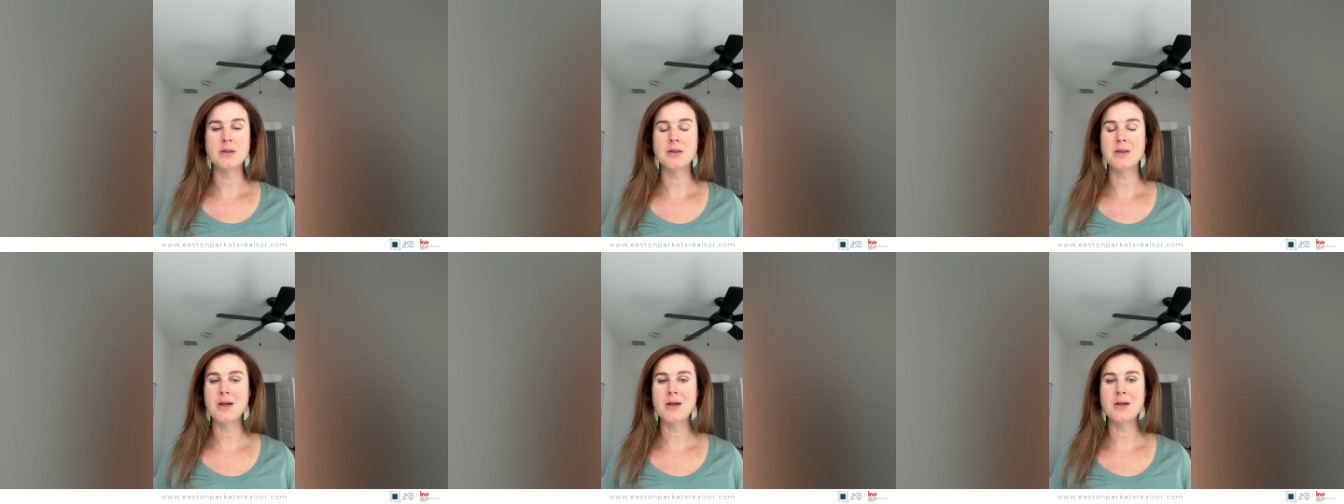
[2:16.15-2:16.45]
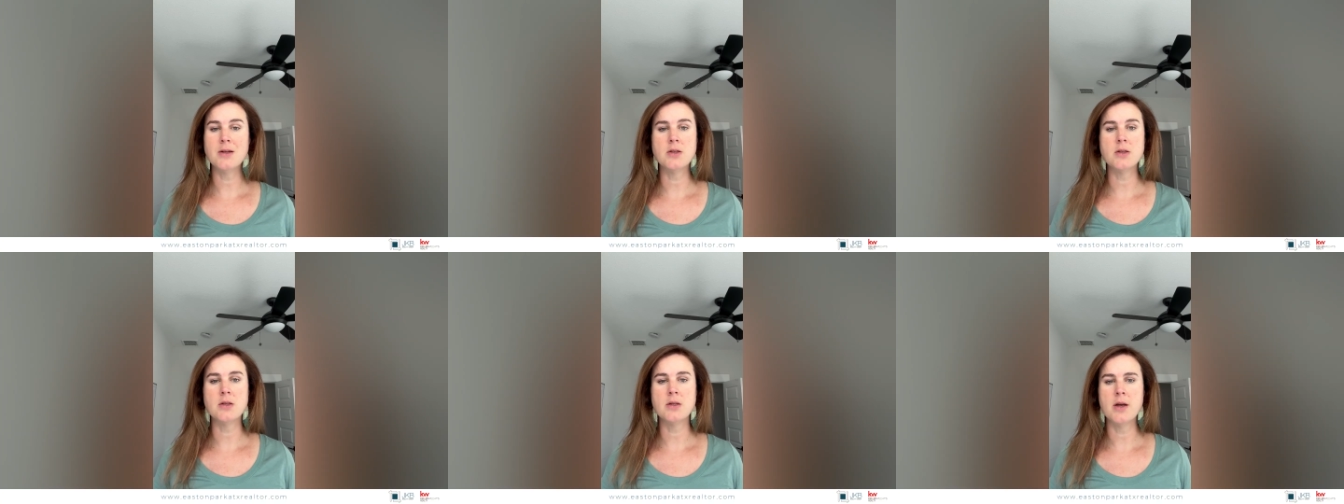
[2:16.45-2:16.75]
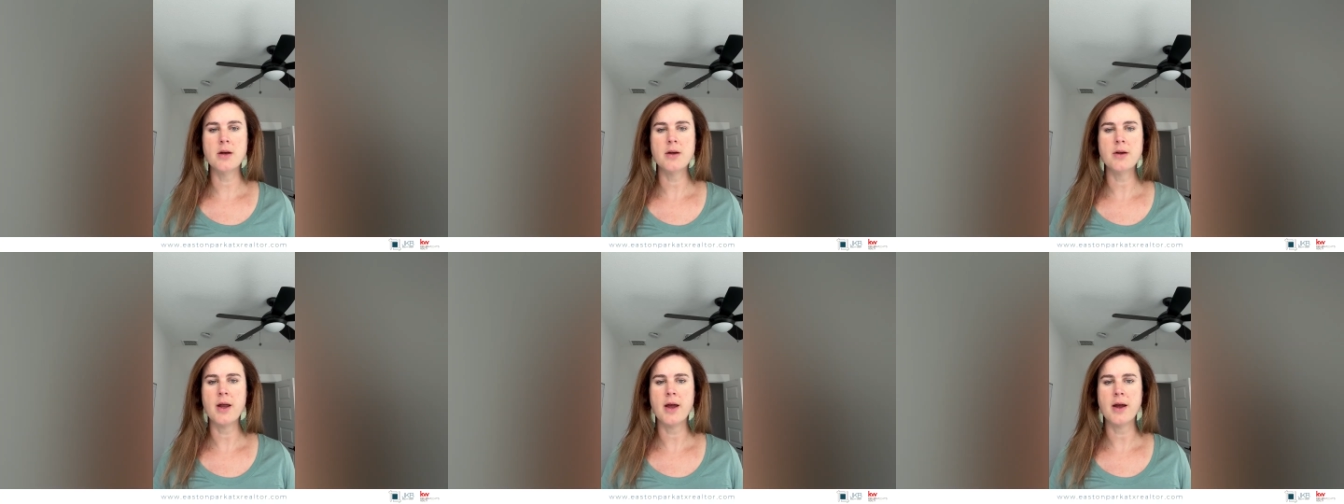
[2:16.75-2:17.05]

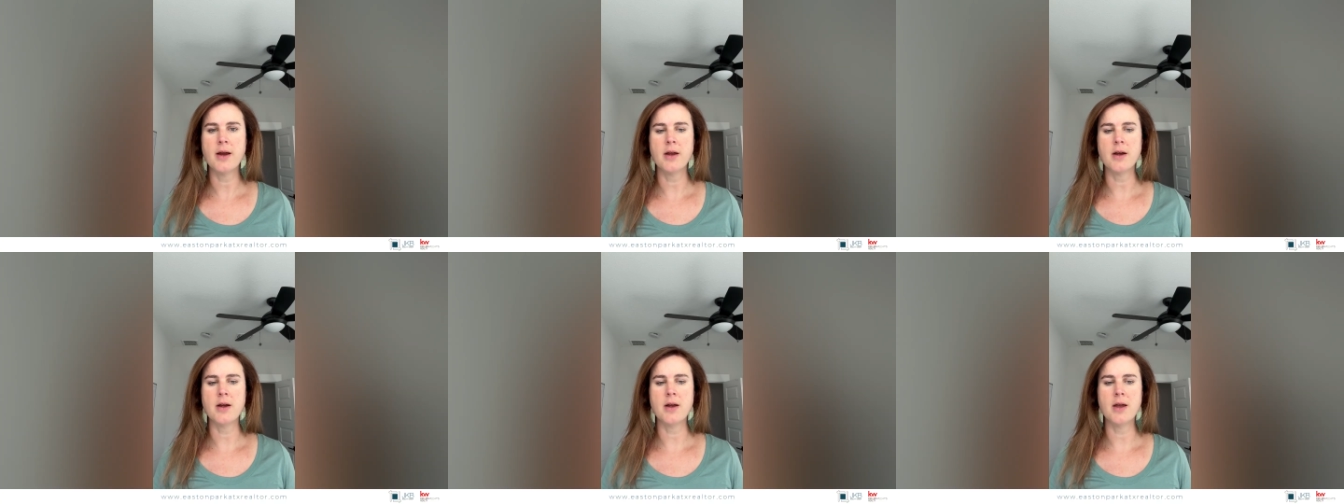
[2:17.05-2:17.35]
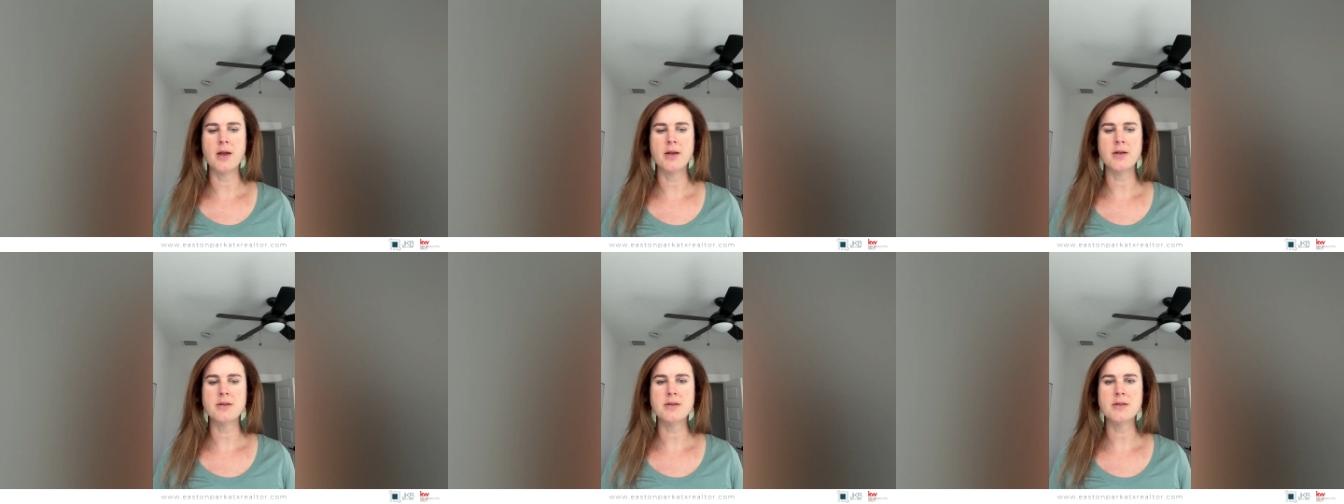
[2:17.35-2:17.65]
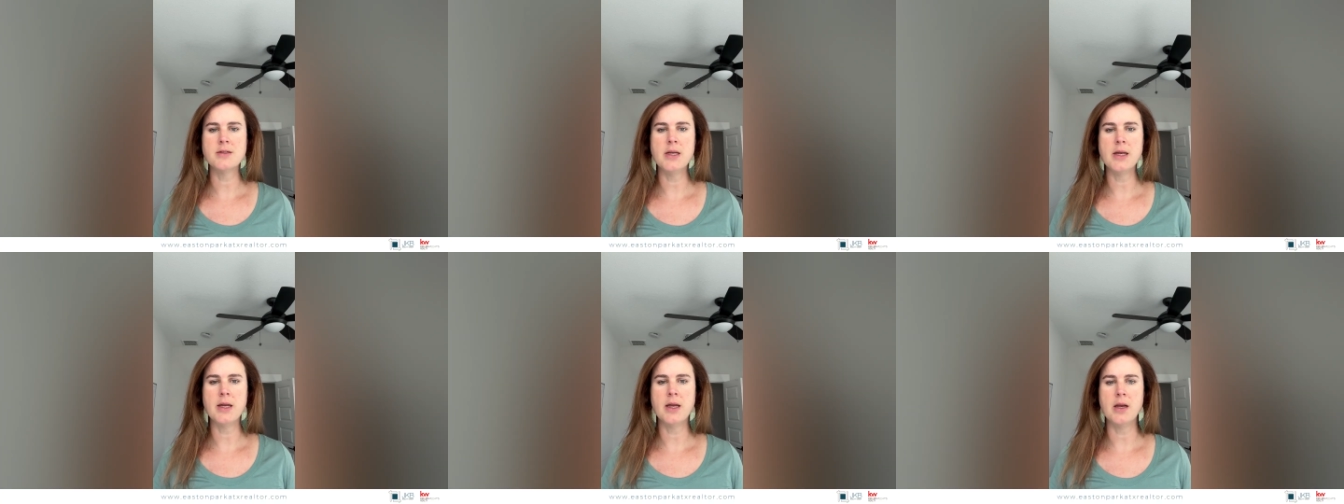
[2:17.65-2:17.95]
They're not gonna
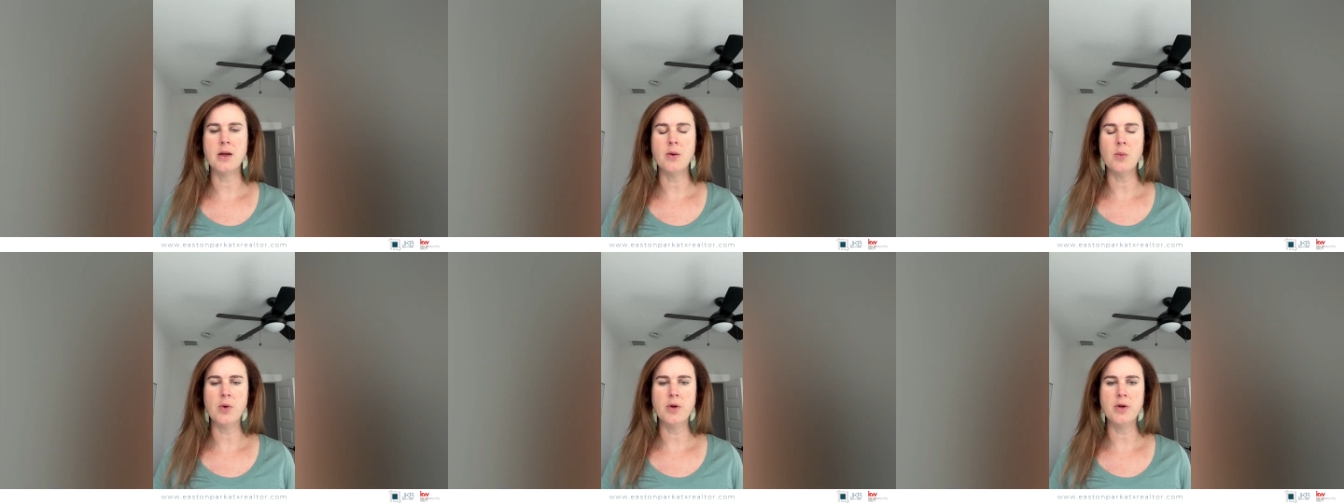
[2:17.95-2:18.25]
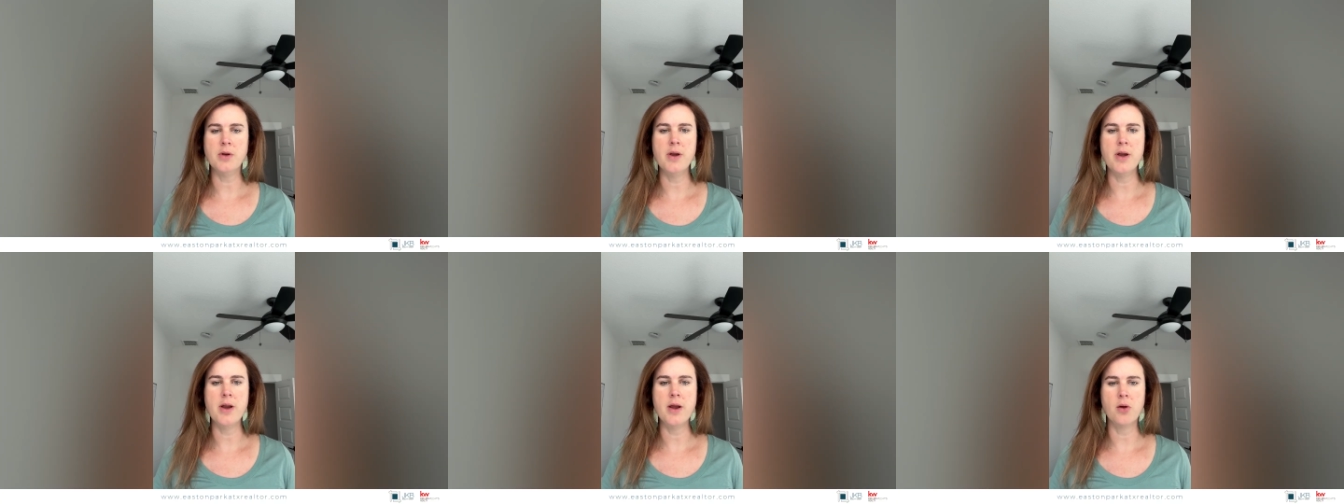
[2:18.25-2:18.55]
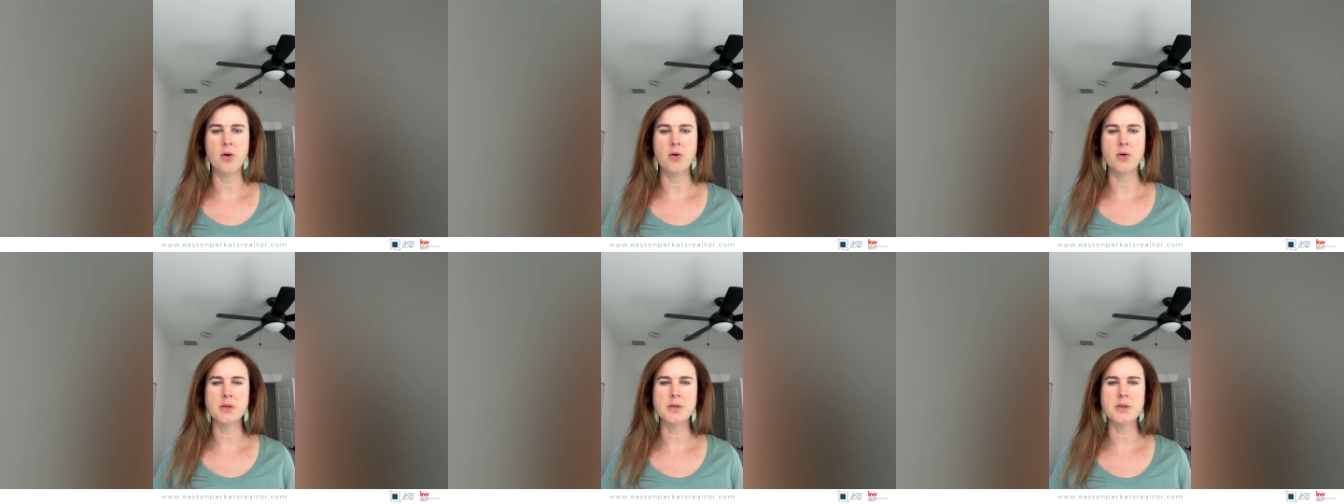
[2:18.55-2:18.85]
take any wooden
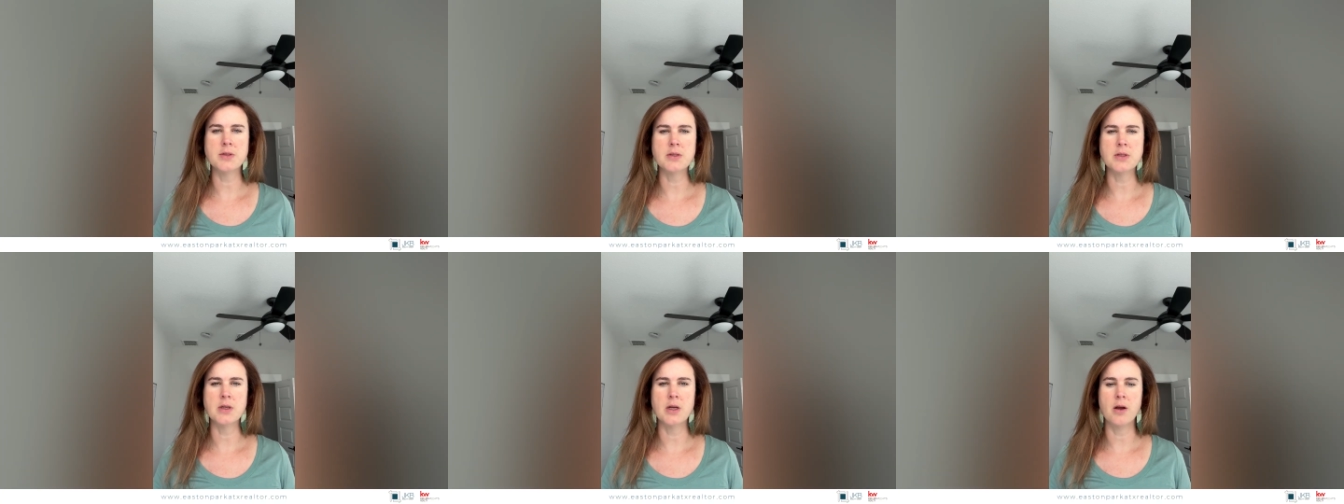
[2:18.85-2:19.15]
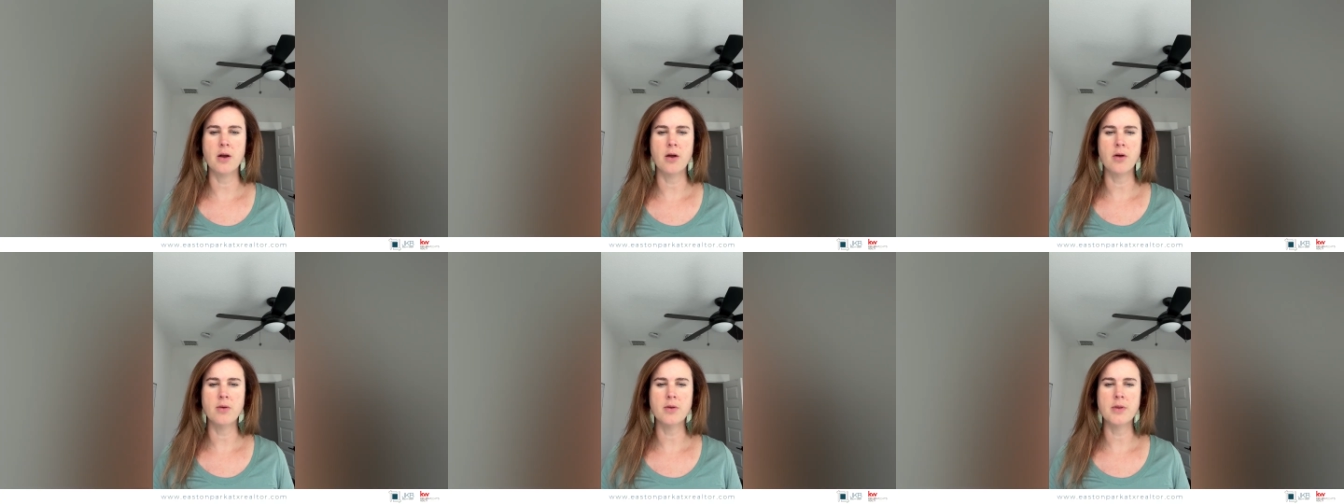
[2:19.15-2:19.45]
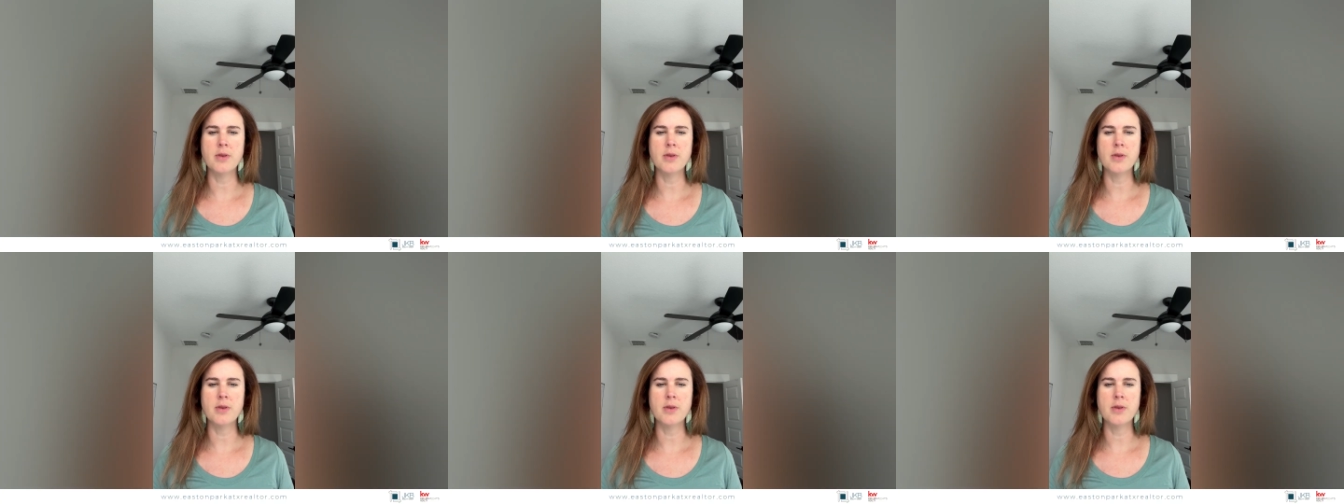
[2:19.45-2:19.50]
nickels, you know.